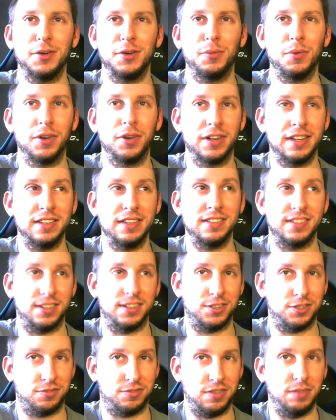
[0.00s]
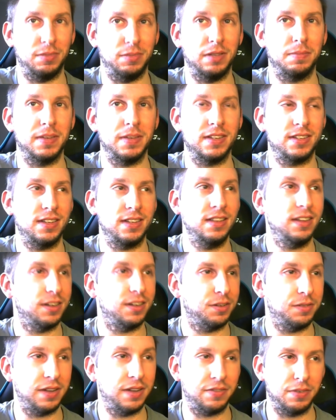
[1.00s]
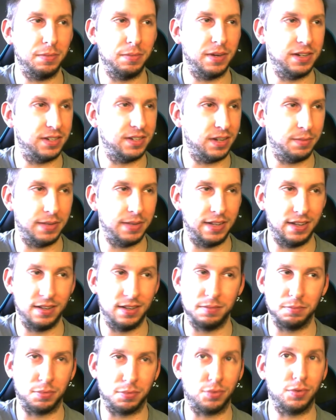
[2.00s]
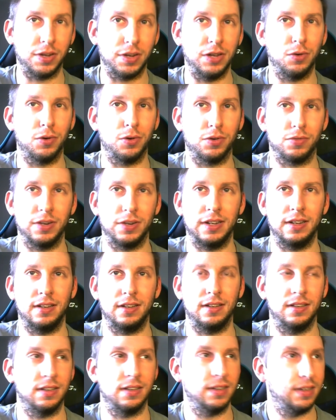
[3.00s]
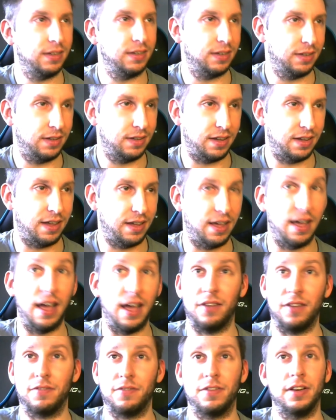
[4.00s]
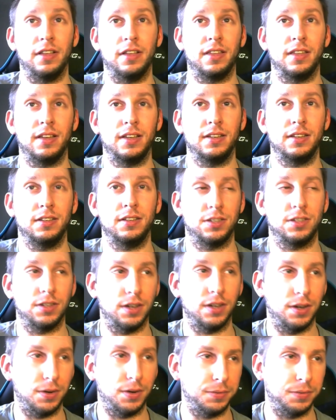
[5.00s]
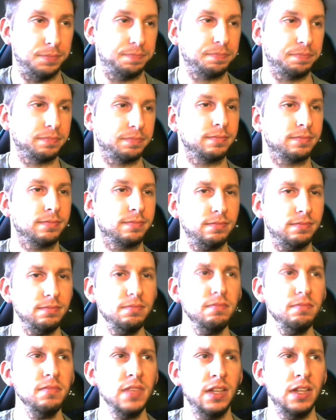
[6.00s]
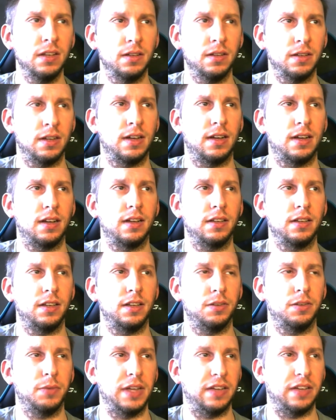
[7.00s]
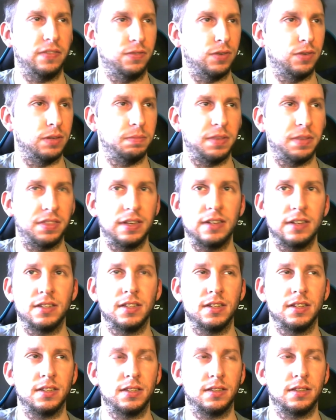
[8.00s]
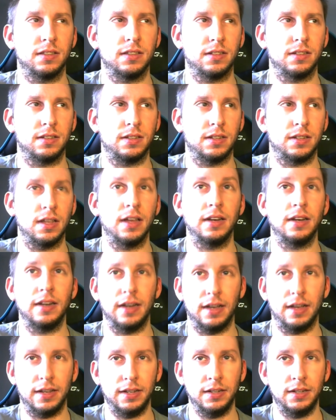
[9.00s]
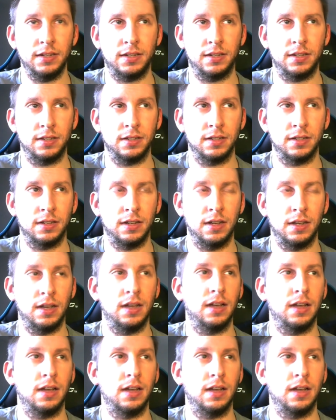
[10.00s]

You know, work is extremely busy. You know, everybody's coming in and pre ordering everything. So, uh, you know, we have what? Bethesda's tonight.